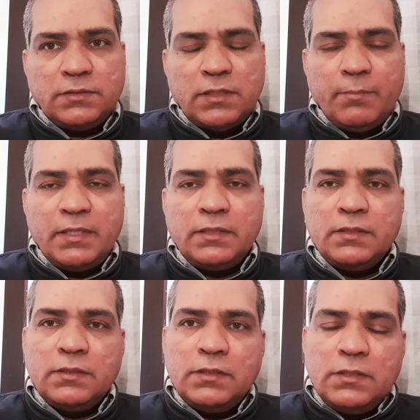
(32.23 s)
Amen.
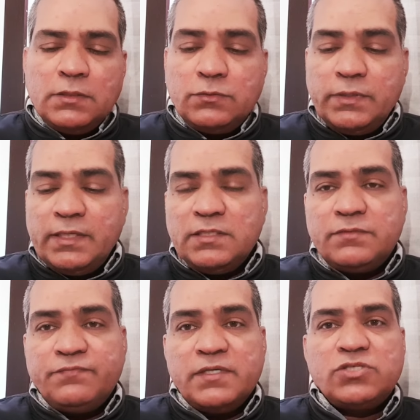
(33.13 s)
Today is
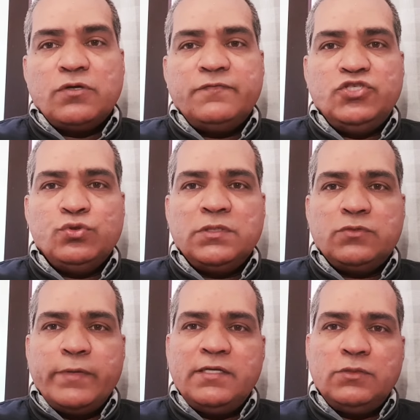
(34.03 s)
1st of June
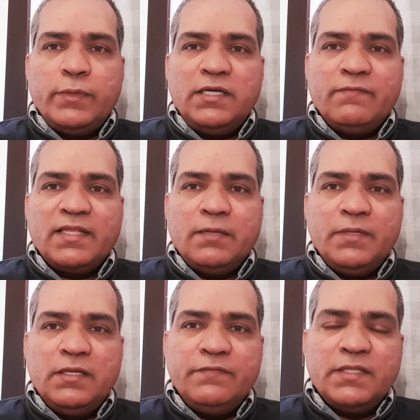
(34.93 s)
2021. I
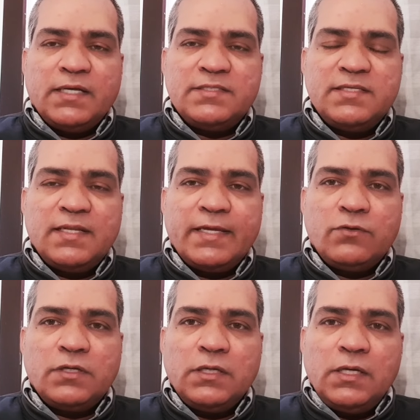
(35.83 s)
believe in the unseen like
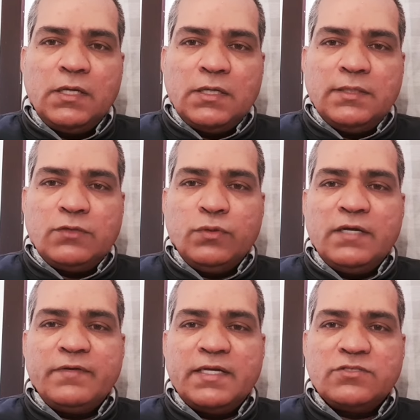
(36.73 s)
God that
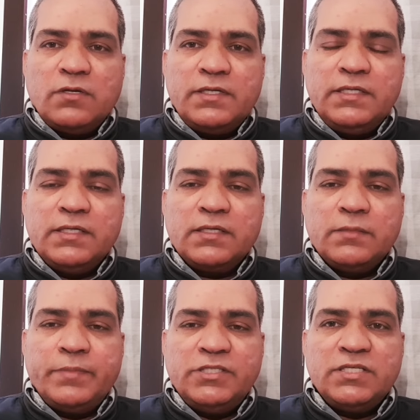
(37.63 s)
whoever has already heard the
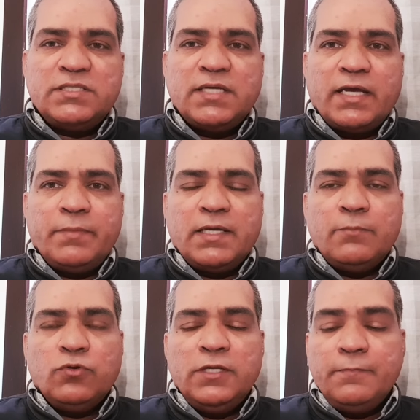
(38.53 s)
preachings are become
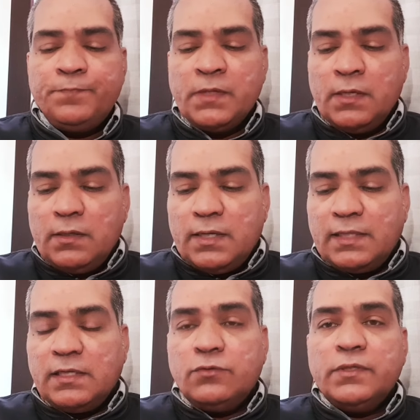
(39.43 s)
holy
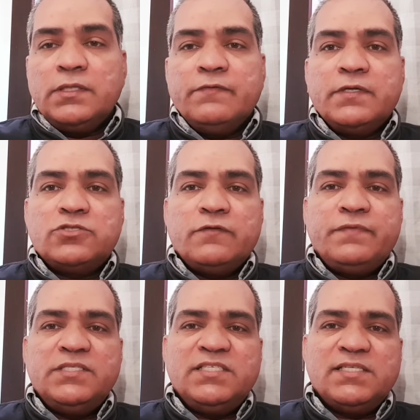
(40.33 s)
and are doing the works of
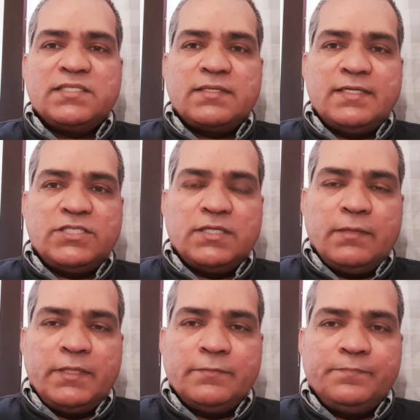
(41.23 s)
Jesus Christ. Amen.